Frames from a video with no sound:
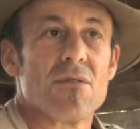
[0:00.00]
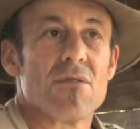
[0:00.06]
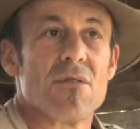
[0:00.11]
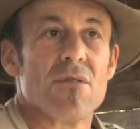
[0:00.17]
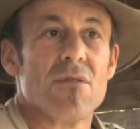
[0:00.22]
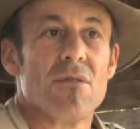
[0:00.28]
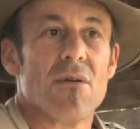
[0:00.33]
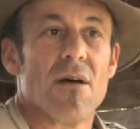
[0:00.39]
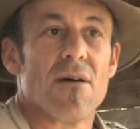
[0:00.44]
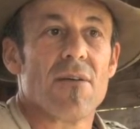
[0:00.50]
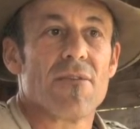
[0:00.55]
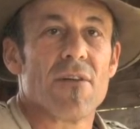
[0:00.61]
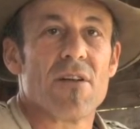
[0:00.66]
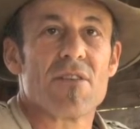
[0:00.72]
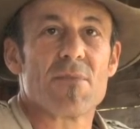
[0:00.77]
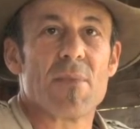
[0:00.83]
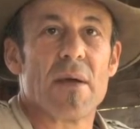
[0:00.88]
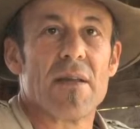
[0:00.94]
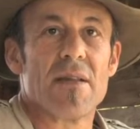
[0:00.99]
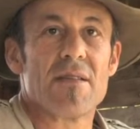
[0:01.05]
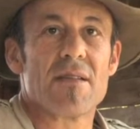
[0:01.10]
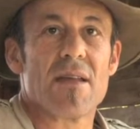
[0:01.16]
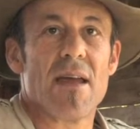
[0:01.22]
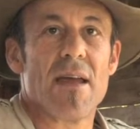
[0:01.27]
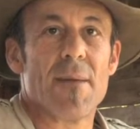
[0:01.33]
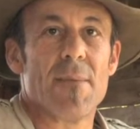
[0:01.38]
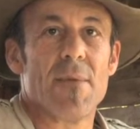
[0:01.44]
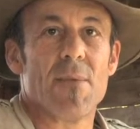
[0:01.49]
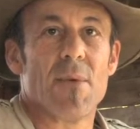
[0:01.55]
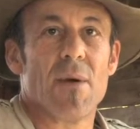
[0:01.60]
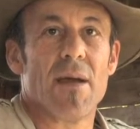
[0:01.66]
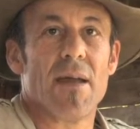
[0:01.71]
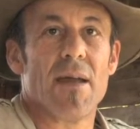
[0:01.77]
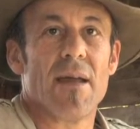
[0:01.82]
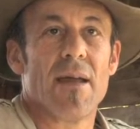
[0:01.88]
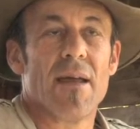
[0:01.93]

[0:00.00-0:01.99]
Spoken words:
to Fresh by Lisa Hemingway.